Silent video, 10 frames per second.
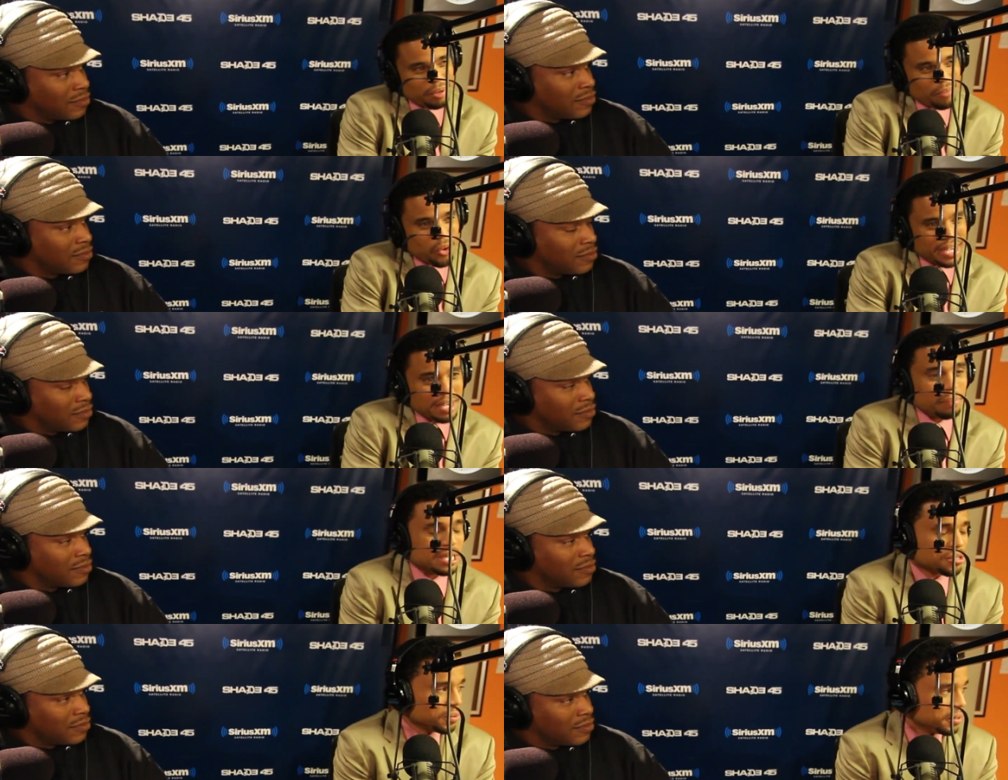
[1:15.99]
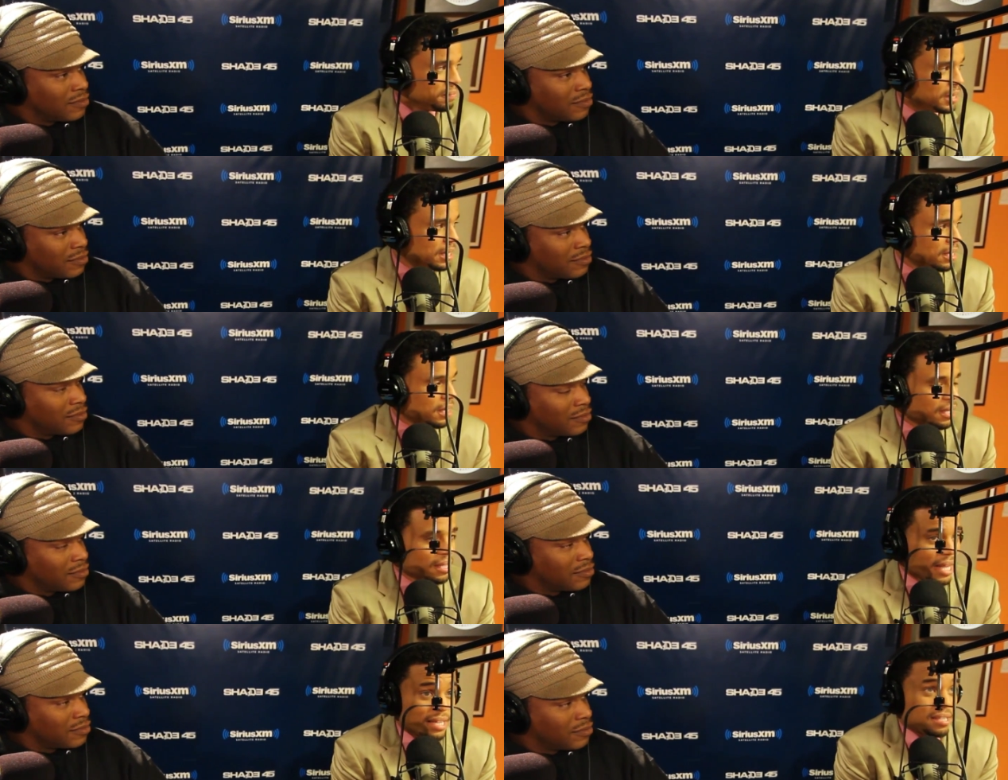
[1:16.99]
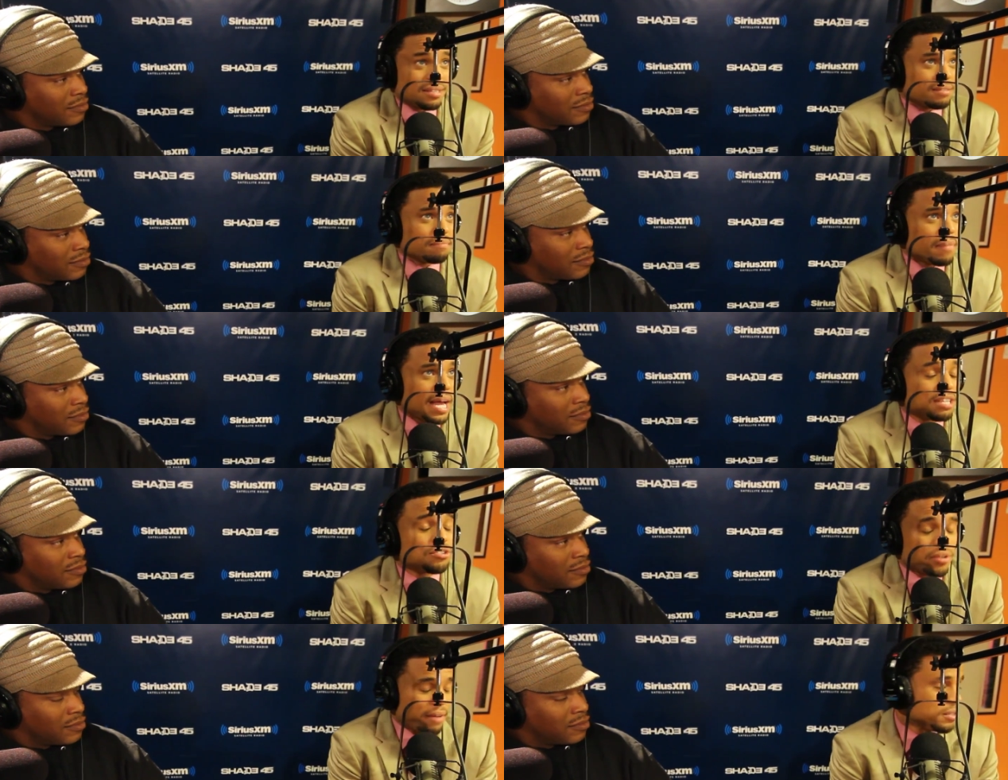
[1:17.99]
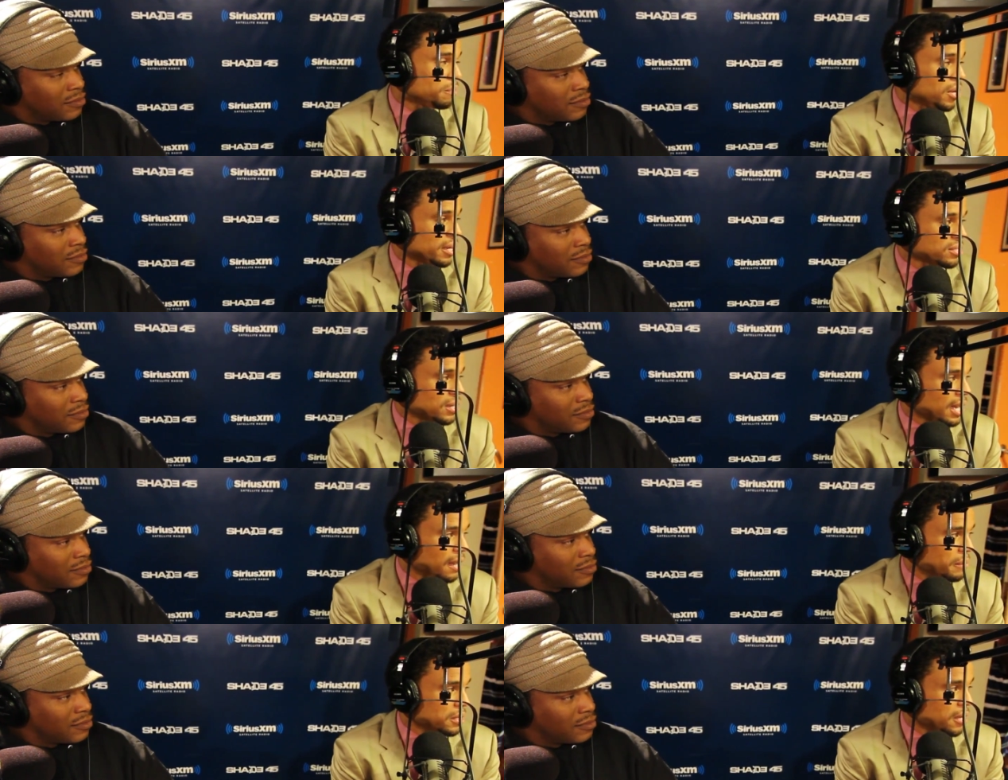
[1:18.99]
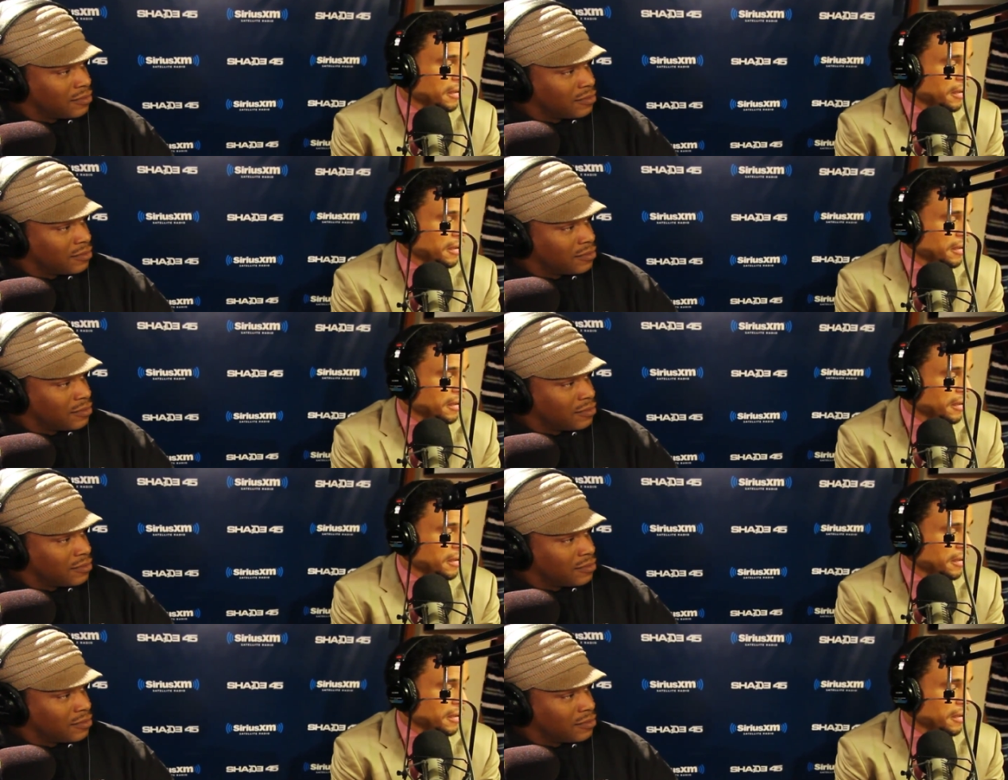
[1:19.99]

Speaker 1: bit more hippie to him. That's Travis Marks on Common Law.